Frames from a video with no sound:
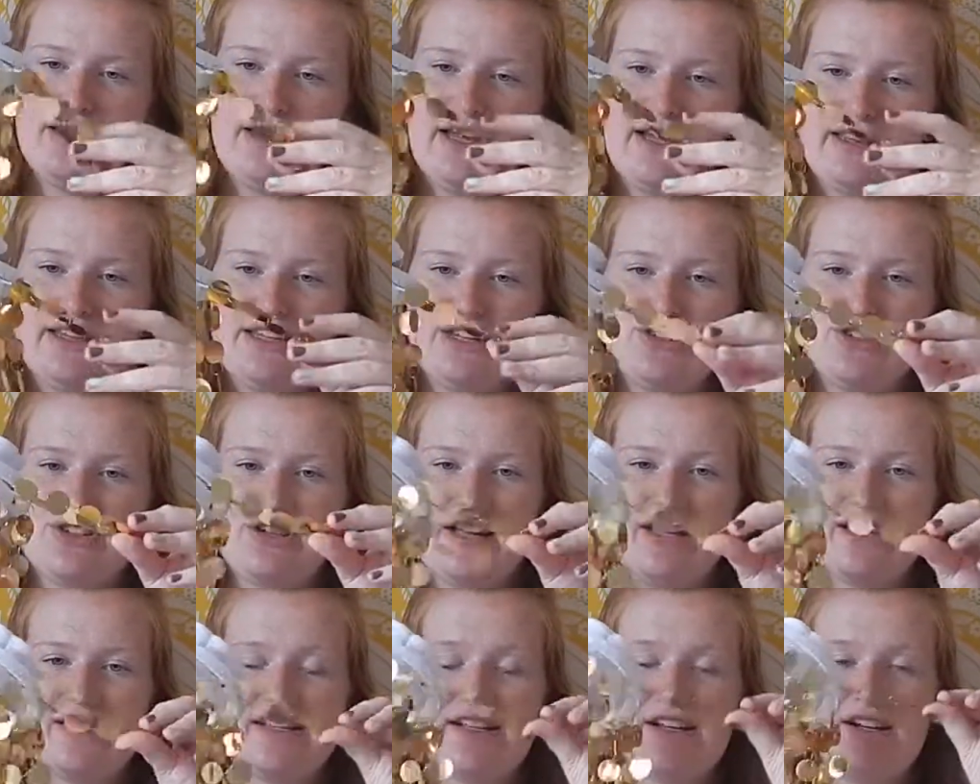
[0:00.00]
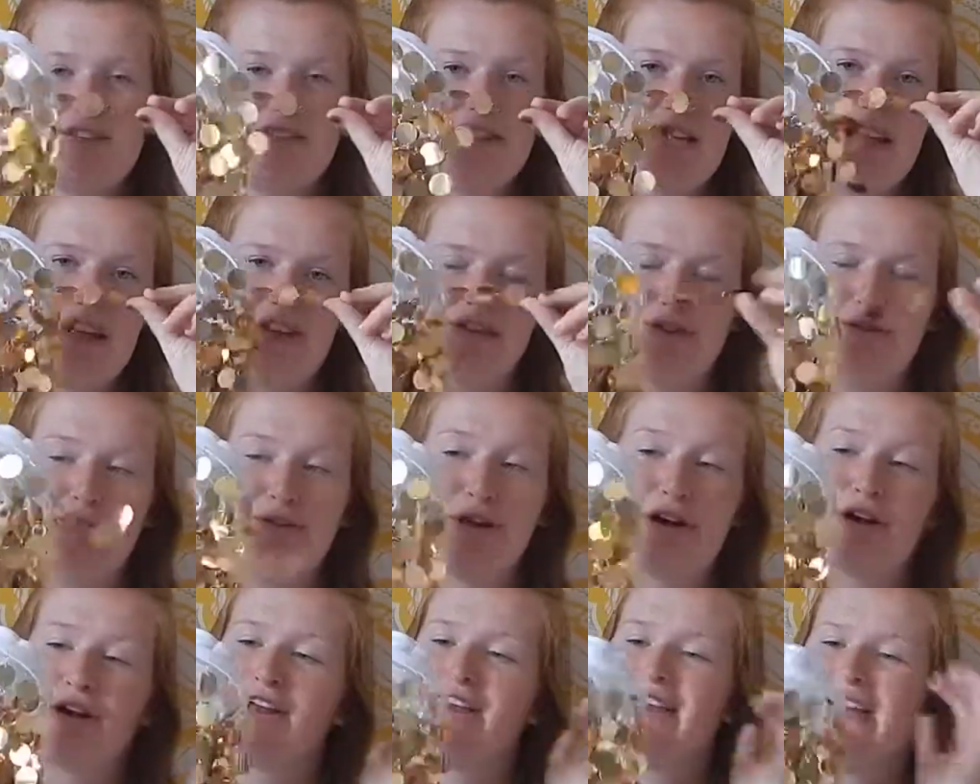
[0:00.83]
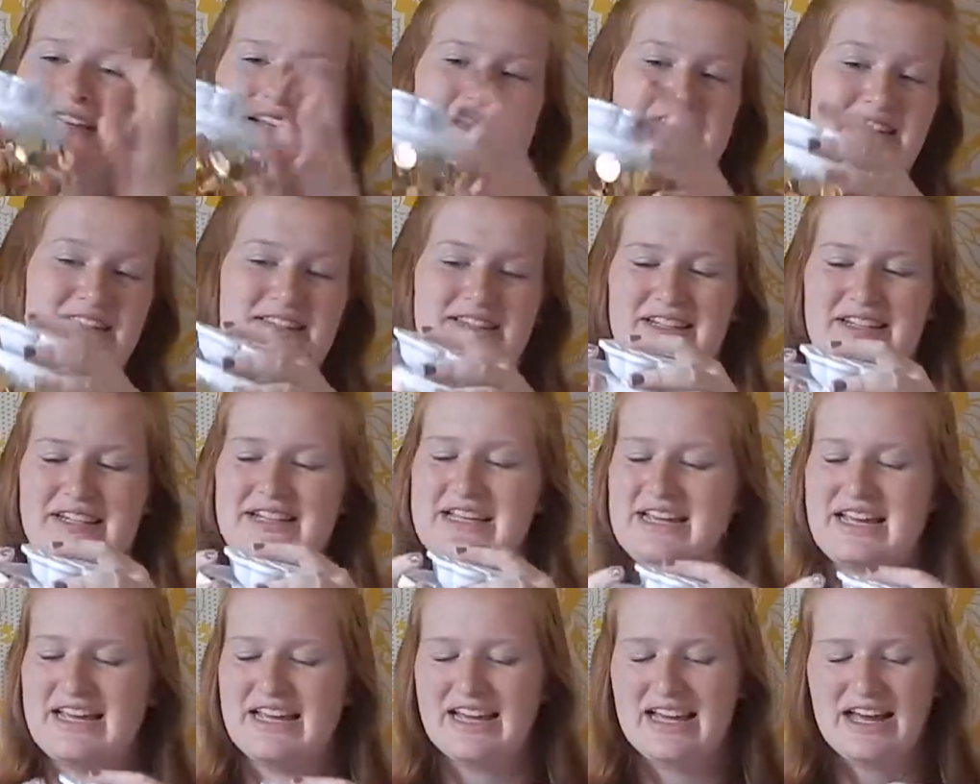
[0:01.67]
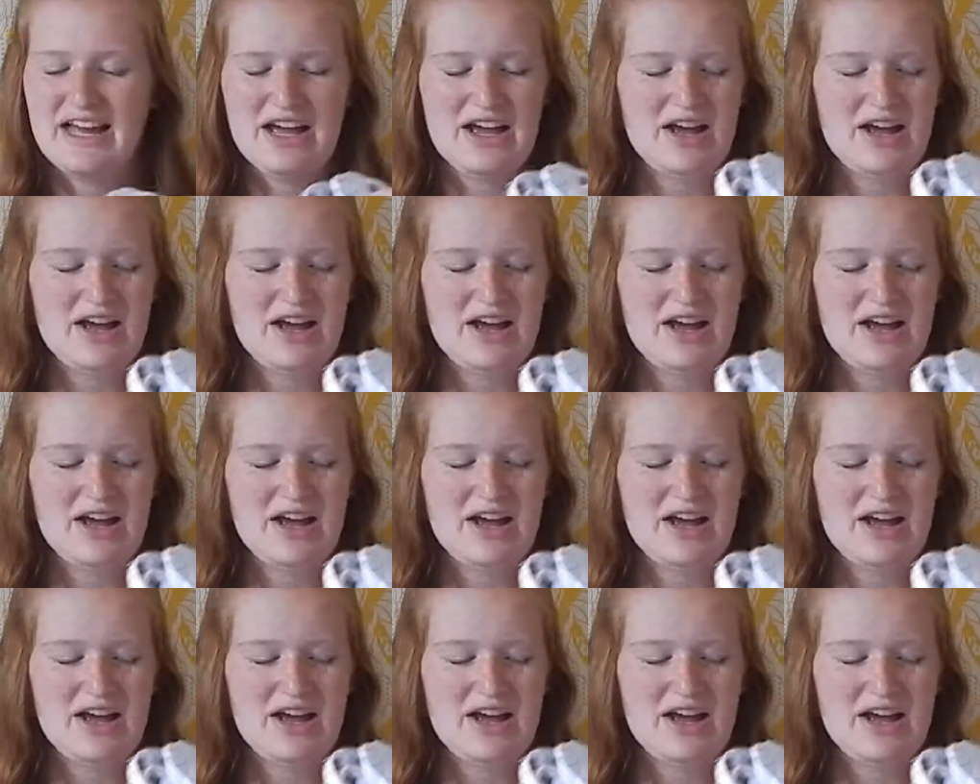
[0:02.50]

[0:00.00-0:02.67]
Like these chains get all tangled very easily.